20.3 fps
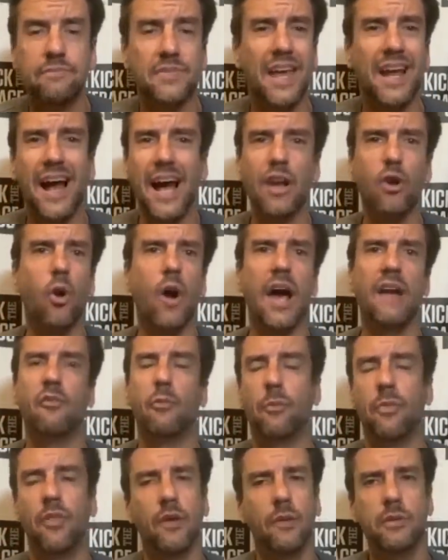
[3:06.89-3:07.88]
And I don't have
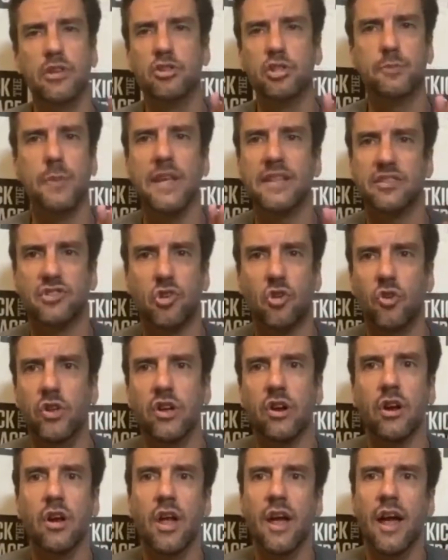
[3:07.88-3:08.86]
a, let me just make this
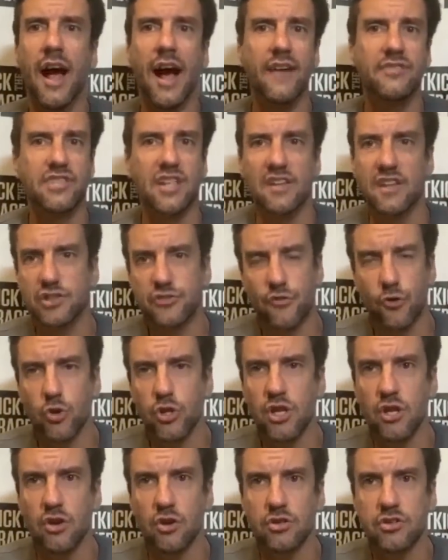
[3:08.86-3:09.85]
clear. I've said this for
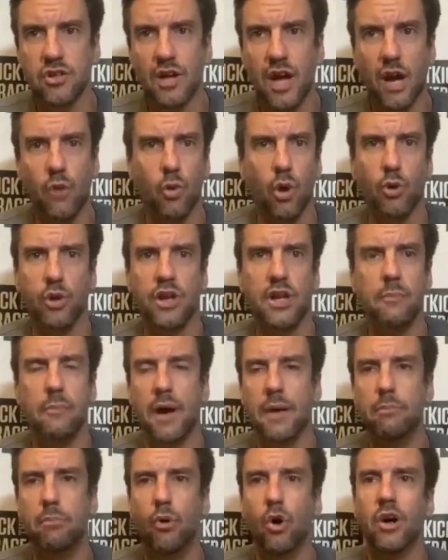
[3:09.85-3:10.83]
years. I wrote it in
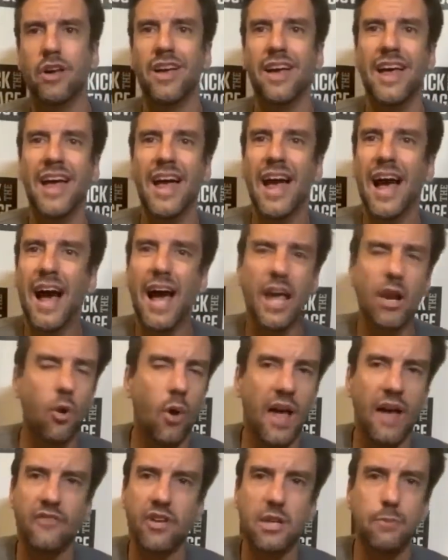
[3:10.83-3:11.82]
my book. I
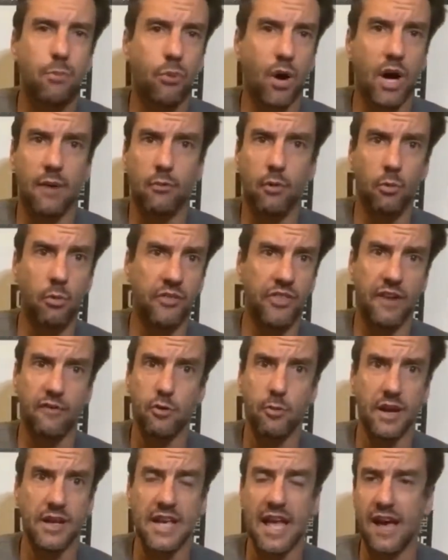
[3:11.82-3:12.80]
don't have any problem with
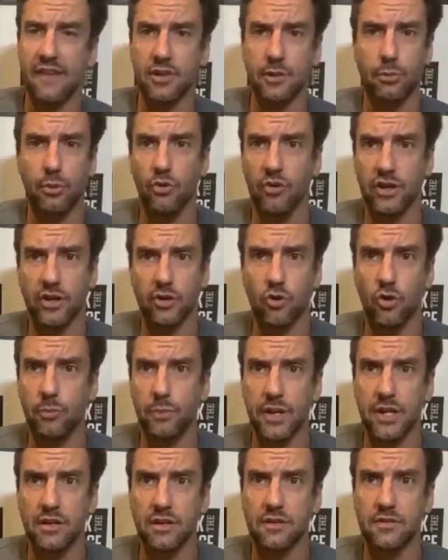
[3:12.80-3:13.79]
everybody having political
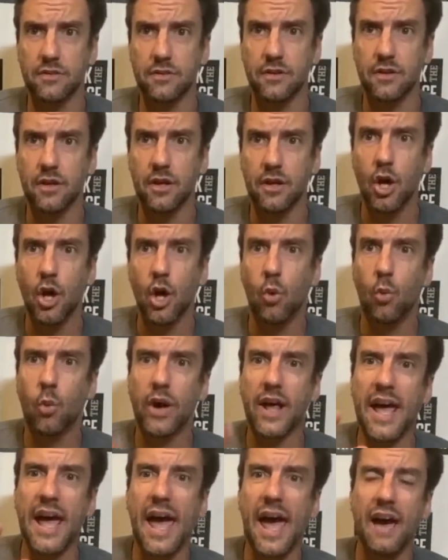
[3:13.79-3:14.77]
opinions.
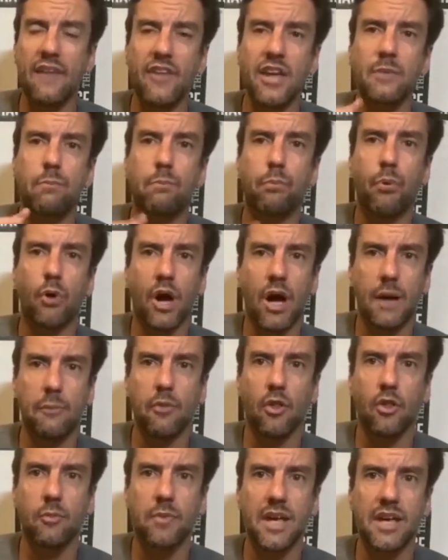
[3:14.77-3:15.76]
What I have a
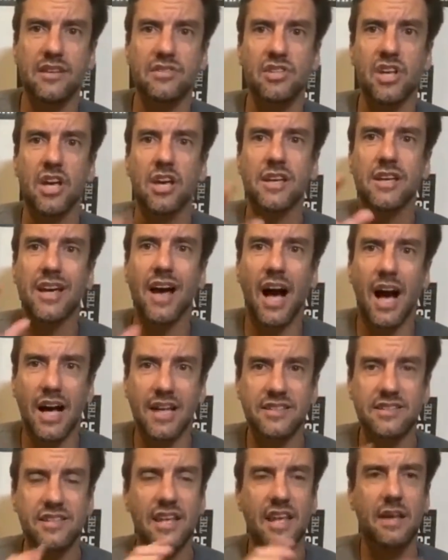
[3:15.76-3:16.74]
problem is
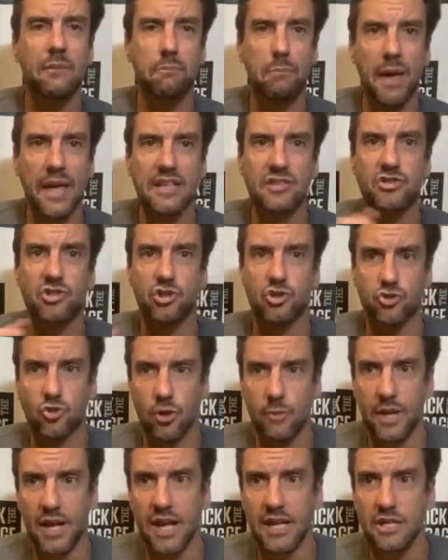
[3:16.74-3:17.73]
content-based
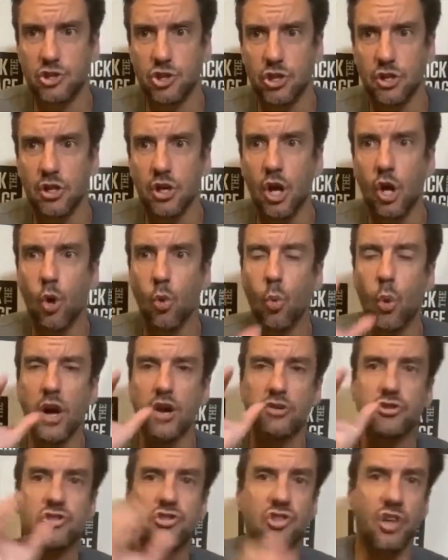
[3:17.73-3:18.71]
discrimination,
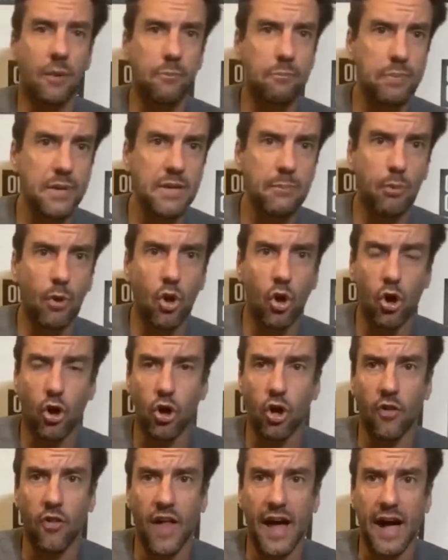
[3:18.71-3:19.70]
where some people
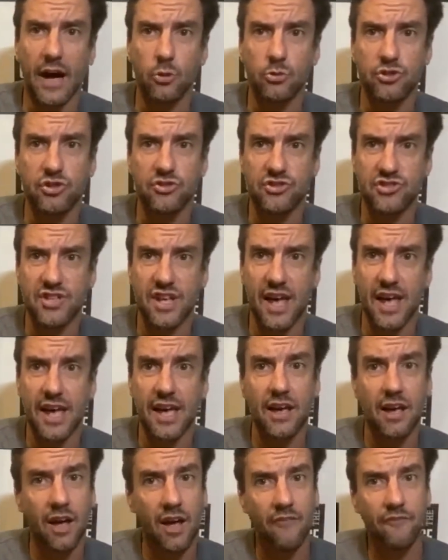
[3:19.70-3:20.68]
are allowed to
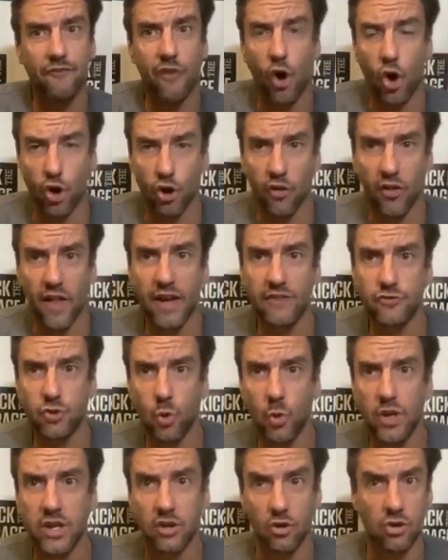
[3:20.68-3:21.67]
say, far
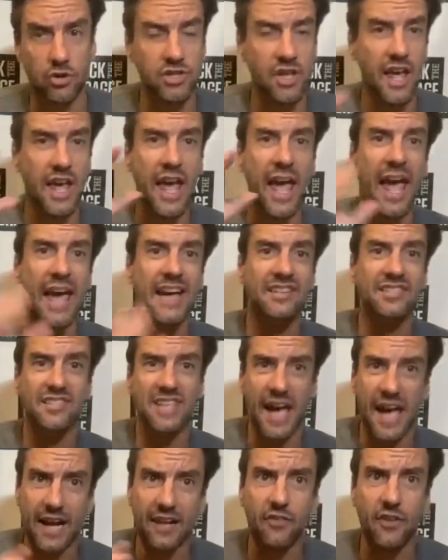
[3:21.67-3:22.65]
left-wingers,
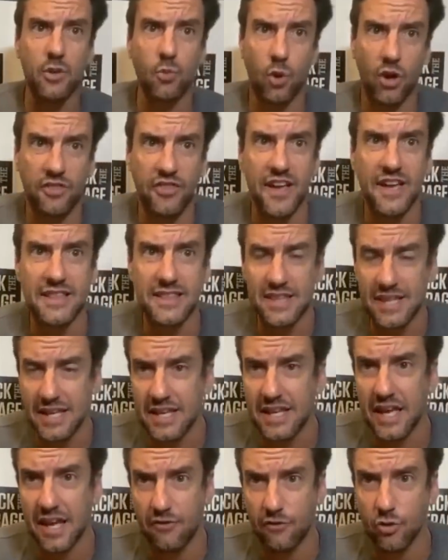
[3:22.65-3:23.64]
exactly what they
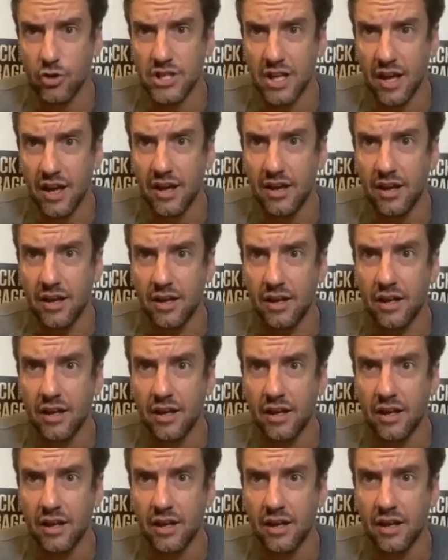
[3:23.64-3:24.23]
think every day.